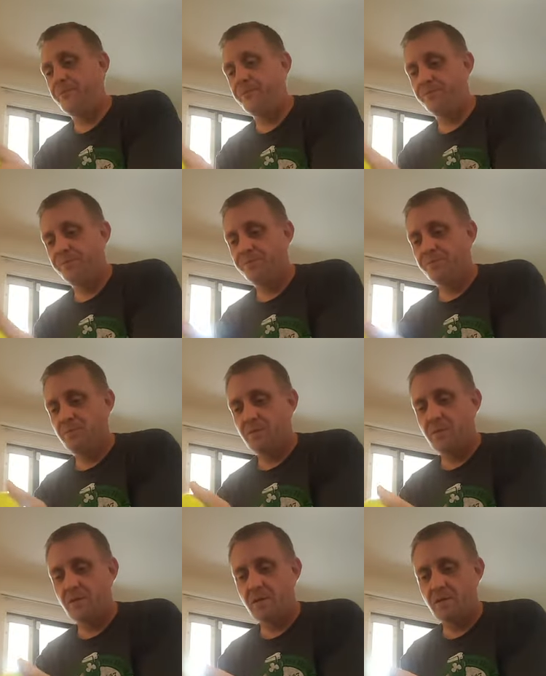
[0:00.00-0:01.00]

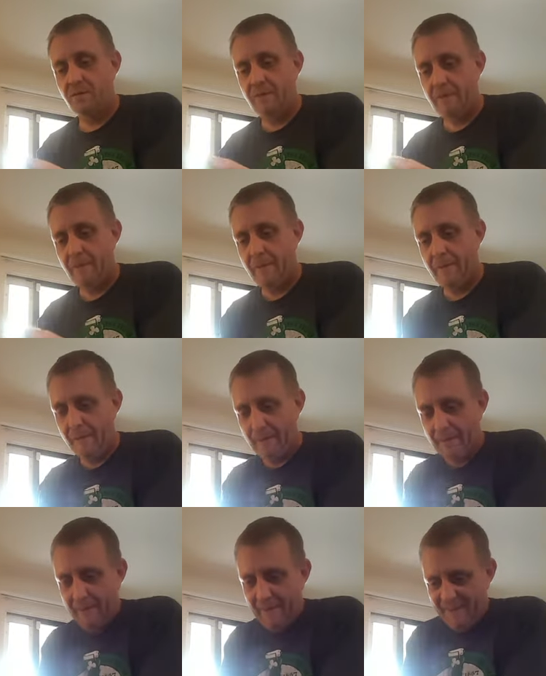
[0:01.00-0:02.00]

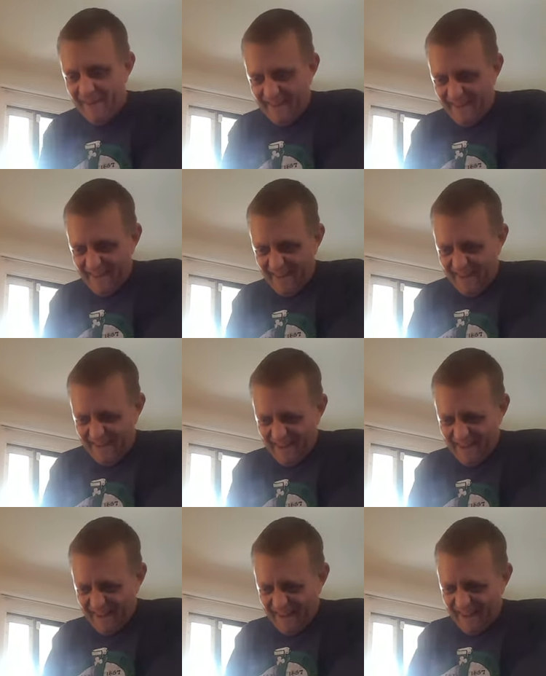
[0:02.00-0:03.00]

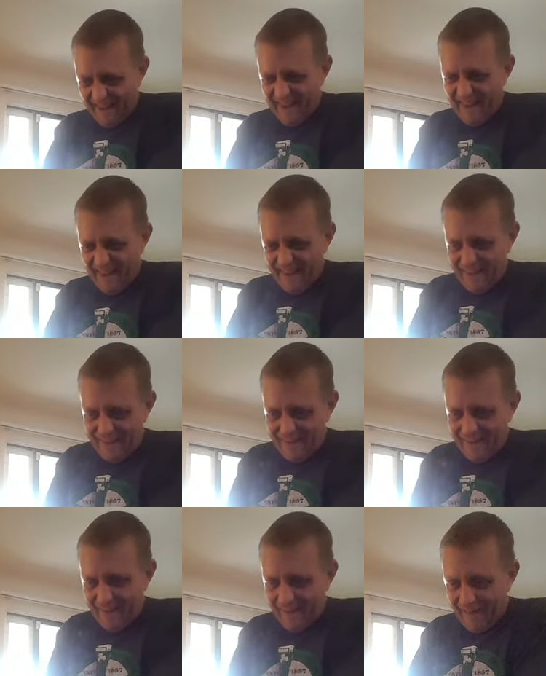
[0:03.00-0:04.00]

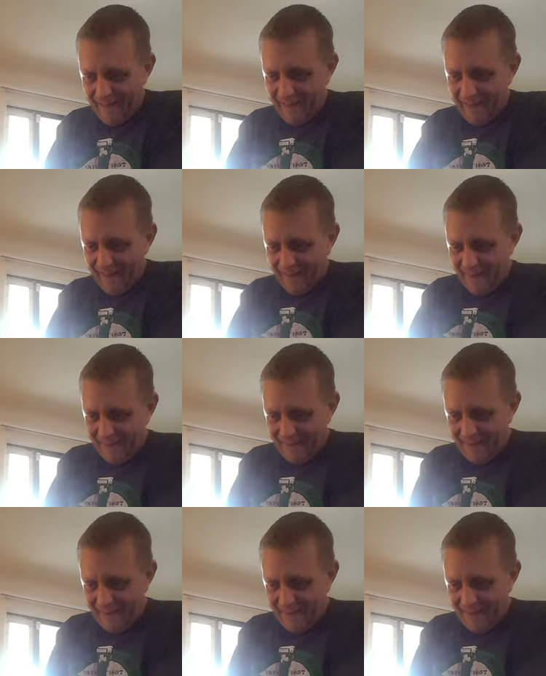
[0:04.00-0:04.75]
No one is speaking in this clip.